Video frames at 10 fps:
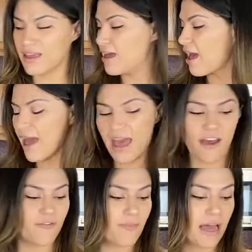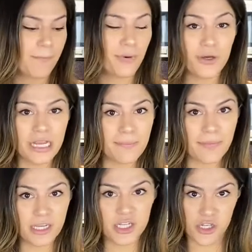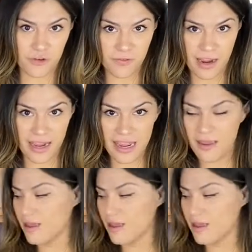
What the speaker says: I have my pudding mixture ready.